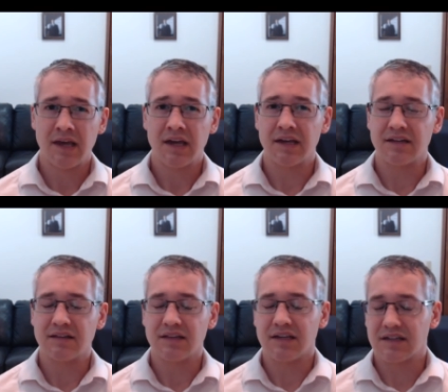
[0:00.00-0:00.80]

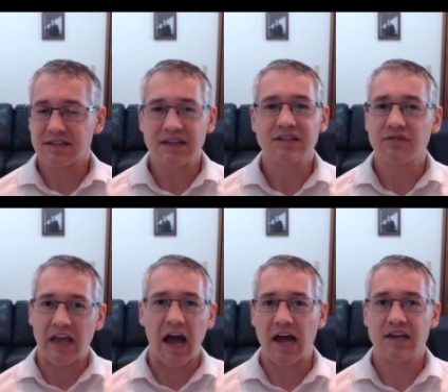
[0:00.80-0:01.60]
The excessively
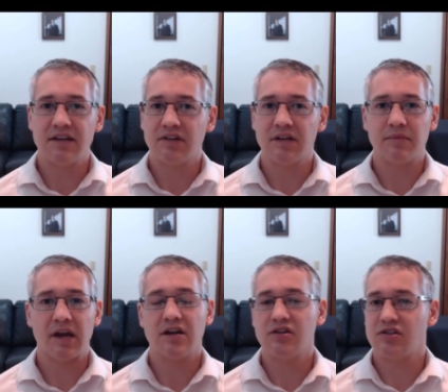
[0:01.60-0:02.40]
high dividend
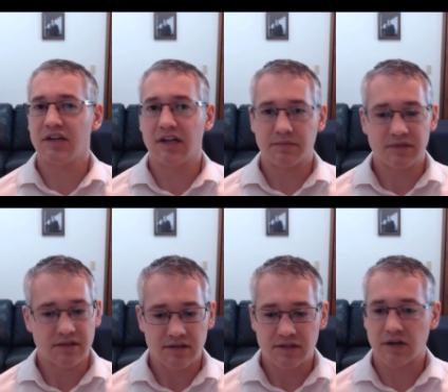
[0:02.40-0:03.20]
payers, you get up
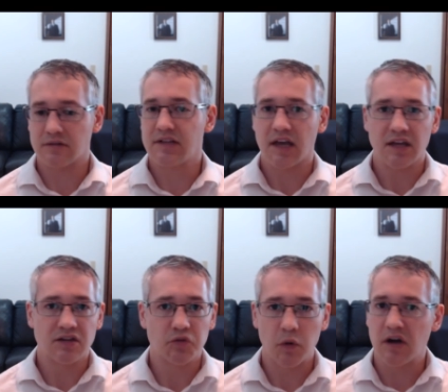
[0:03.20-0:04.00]
to 10,
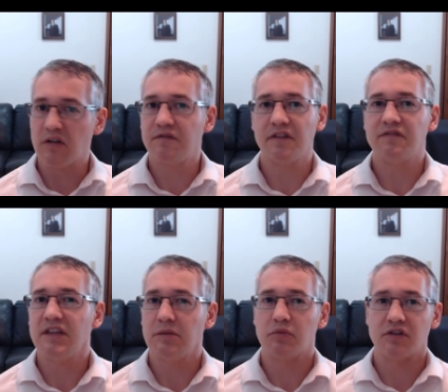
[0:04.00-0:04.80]
12,
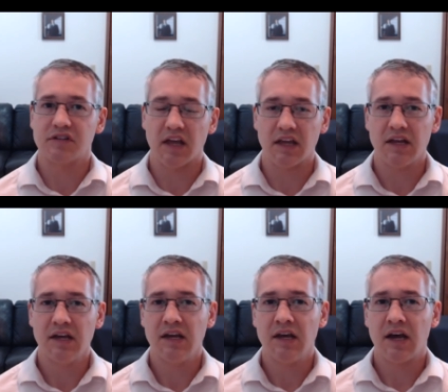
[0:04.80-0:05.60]
15%
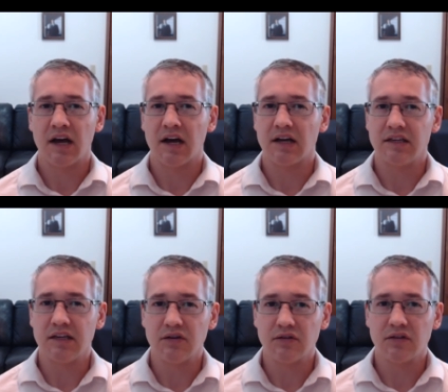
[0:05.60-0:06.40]

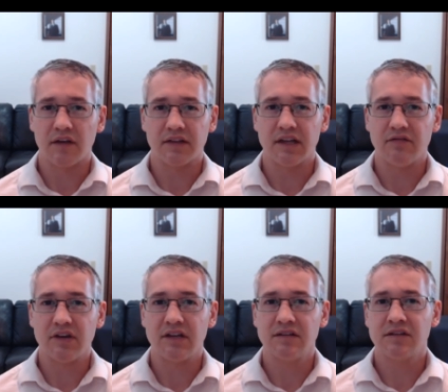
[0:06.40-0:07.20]
yield on the
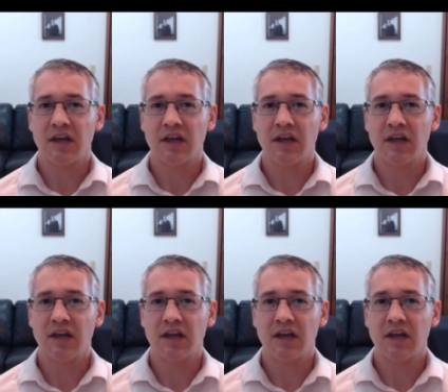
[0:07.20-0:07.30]
dividends.